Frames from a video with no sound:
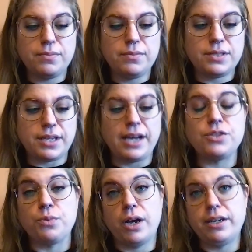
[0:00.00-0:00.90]
size
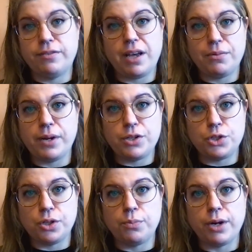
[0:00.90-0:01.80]
run of that red
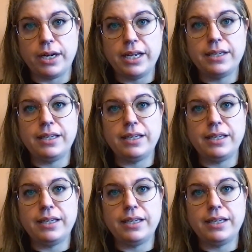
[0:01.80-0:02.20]
shirt brought in,